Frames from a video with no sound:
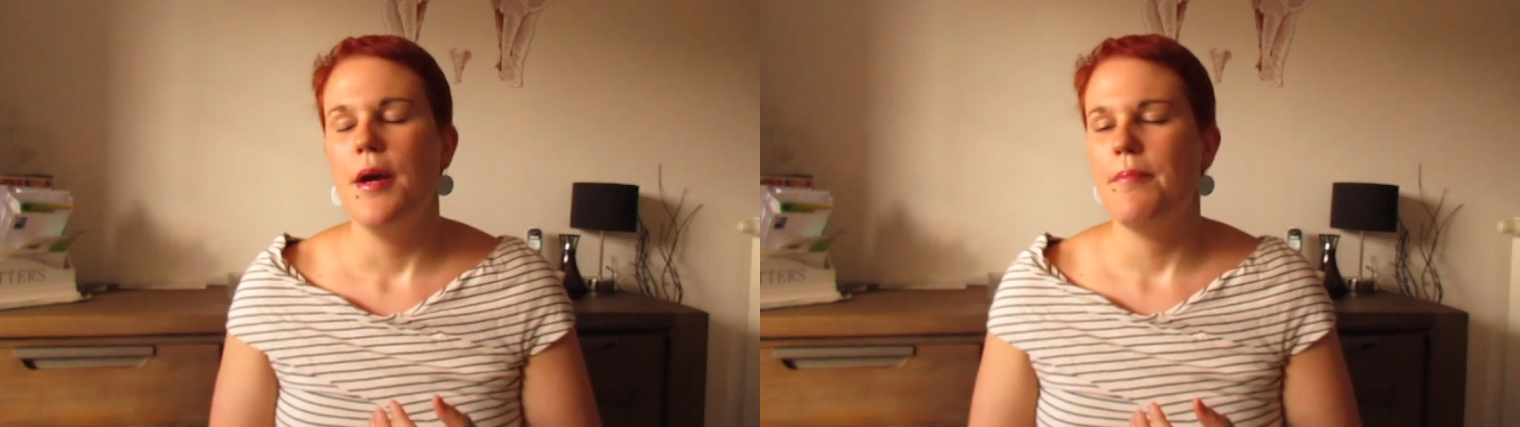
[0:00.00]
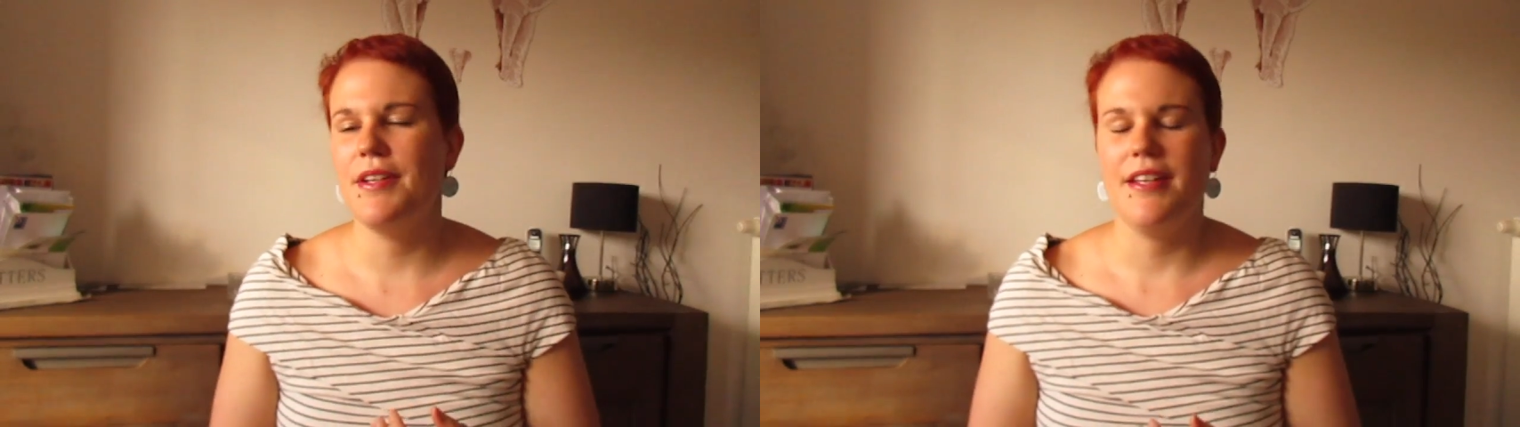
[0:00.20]

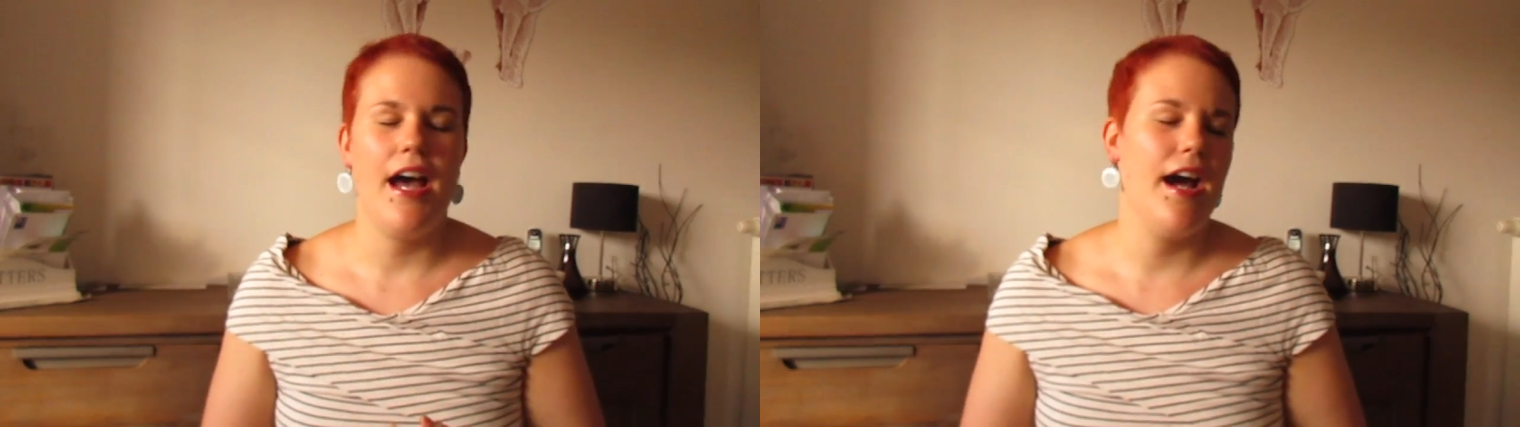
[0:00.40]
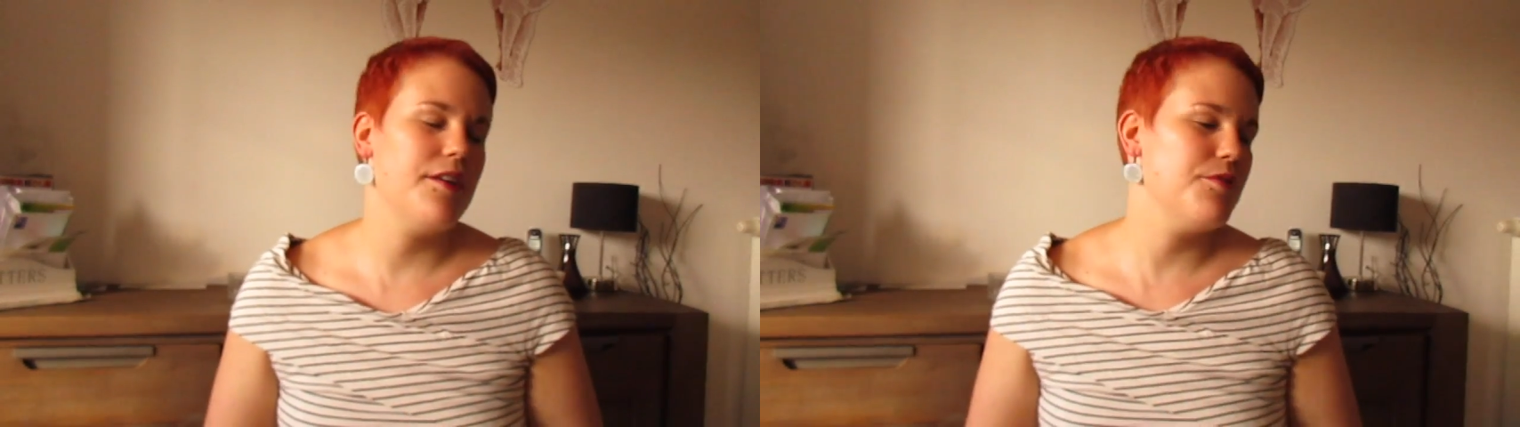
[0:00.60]
But
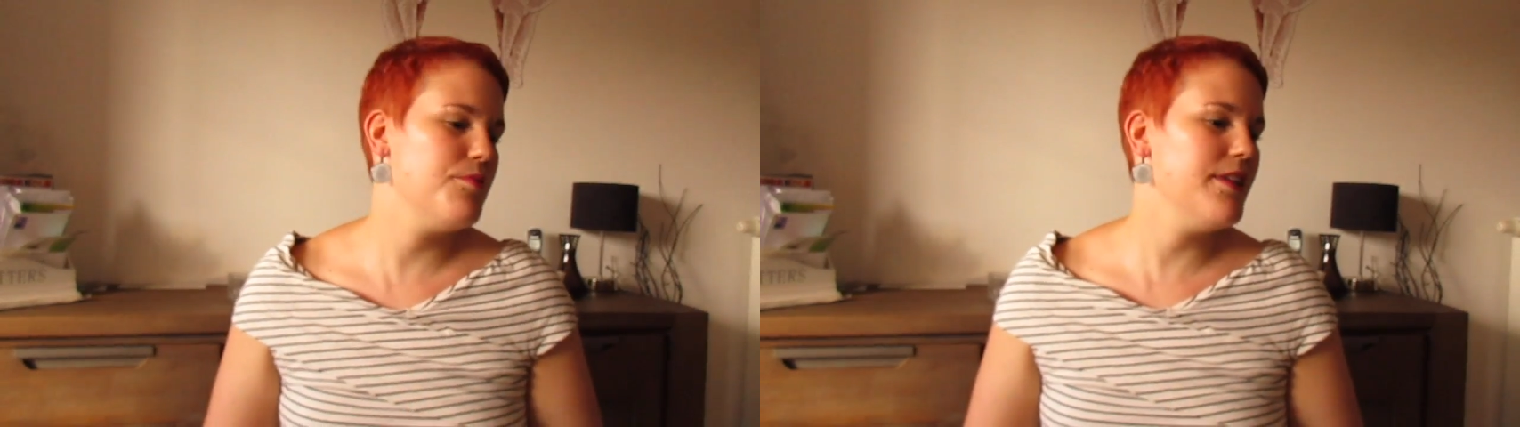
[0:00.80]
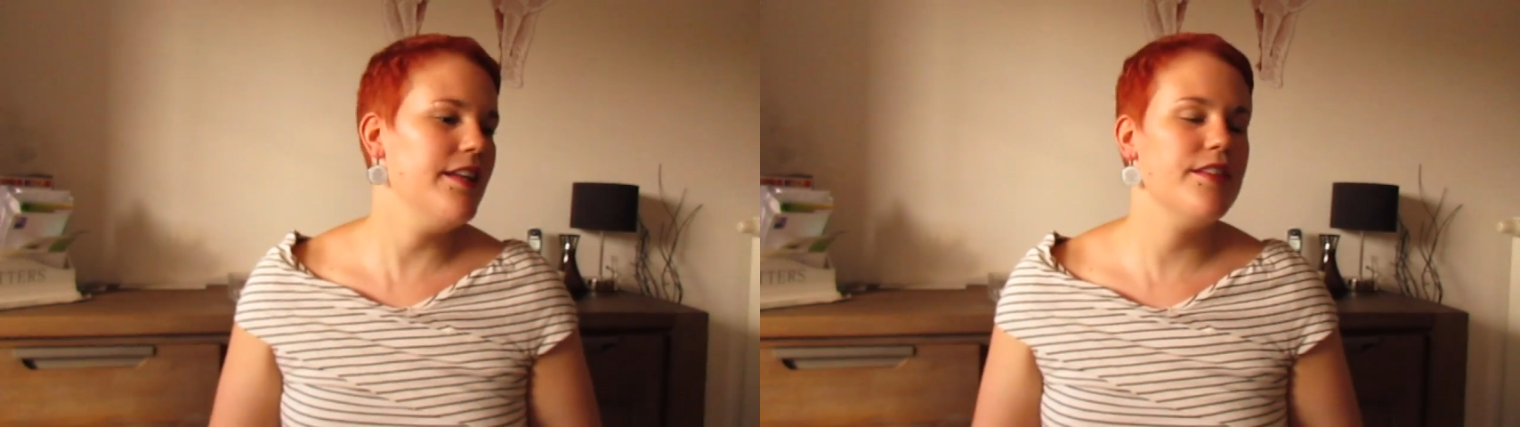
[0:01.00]
I
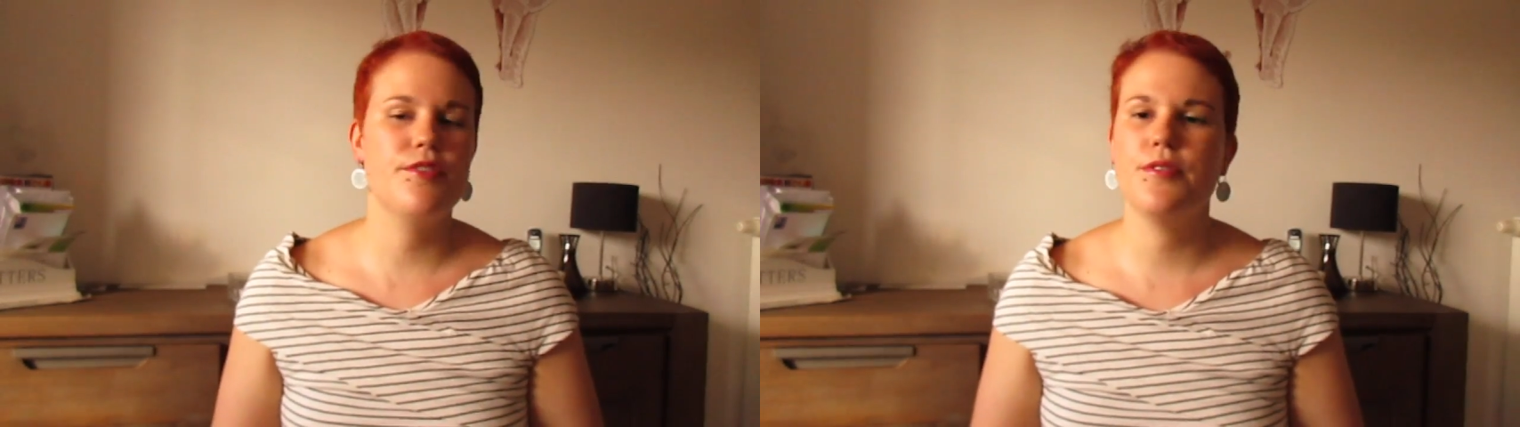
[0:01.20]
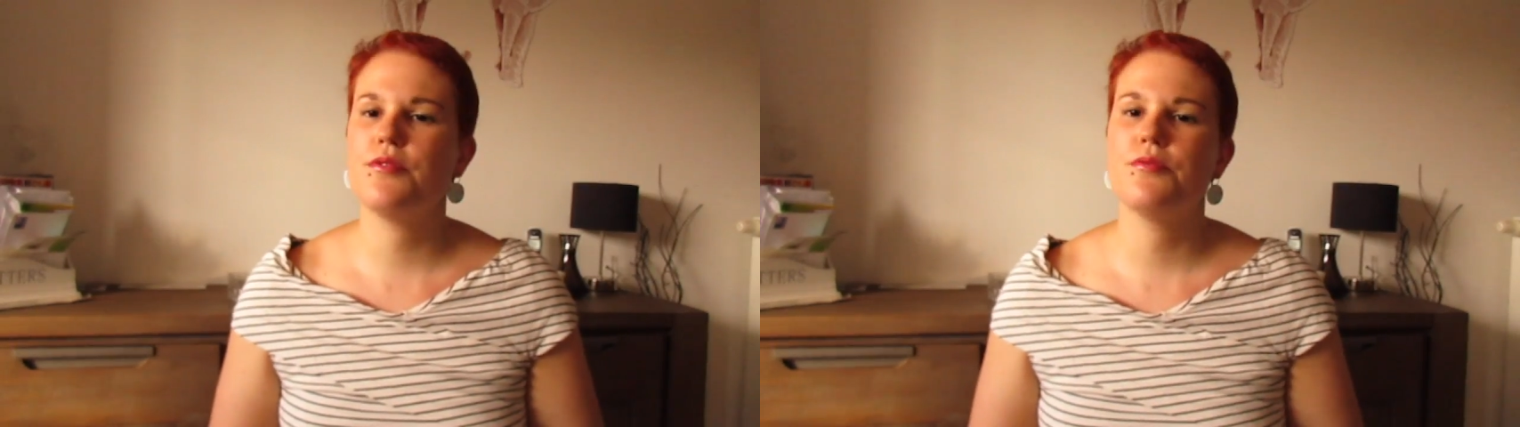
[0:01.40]
really
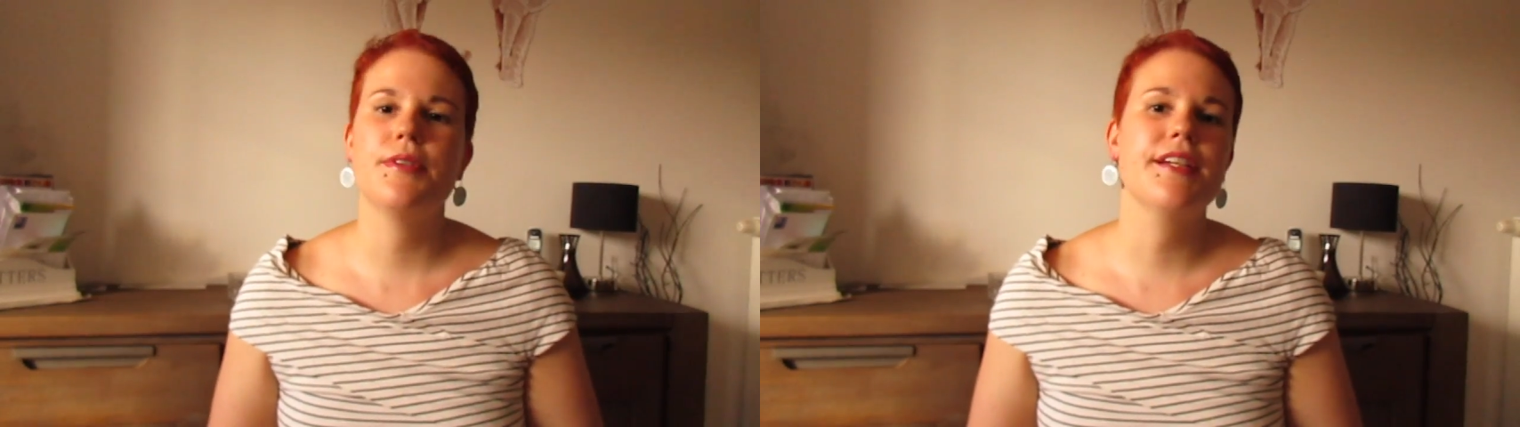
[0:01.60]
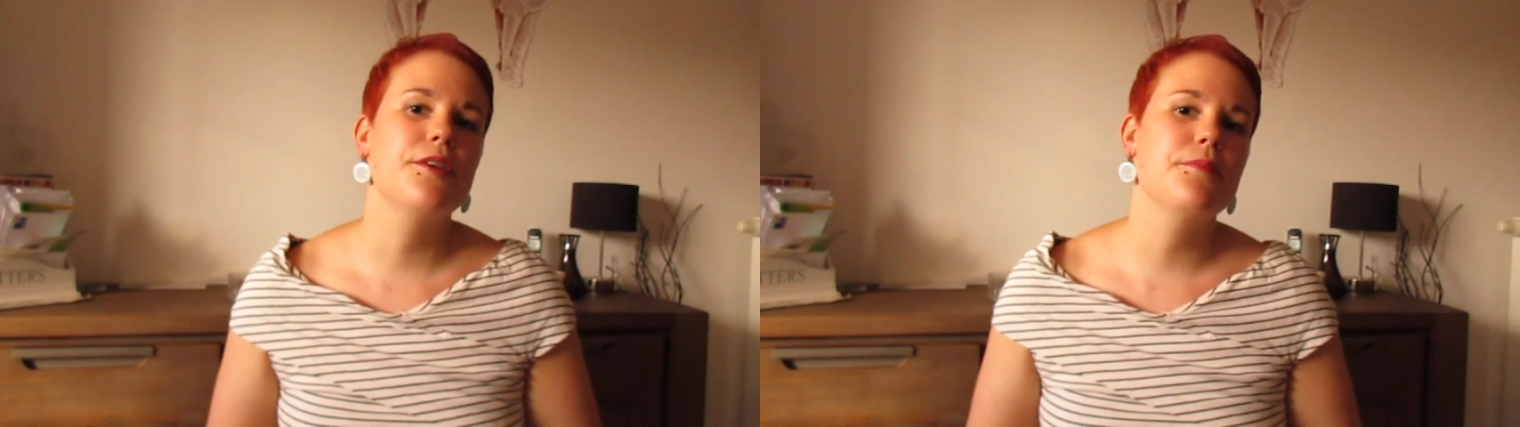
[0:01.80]
don't
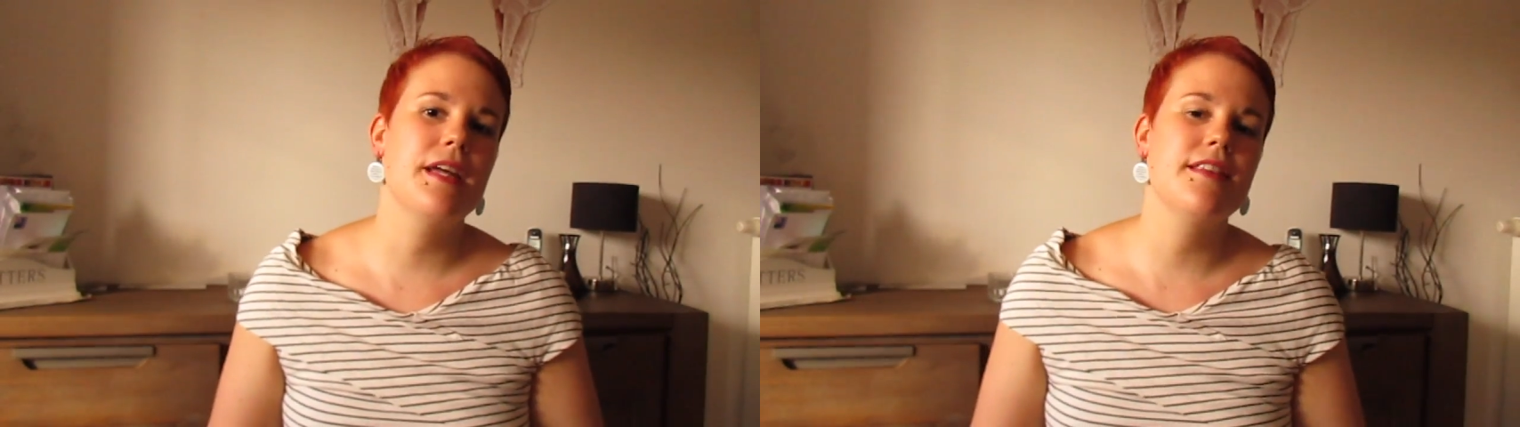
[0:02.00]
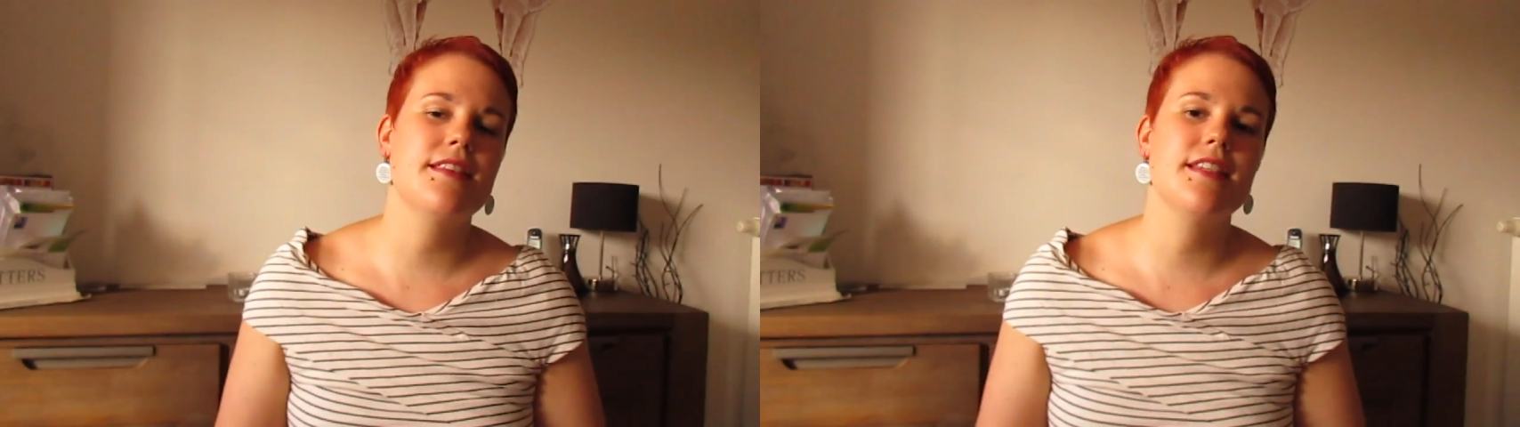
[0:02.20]
recommend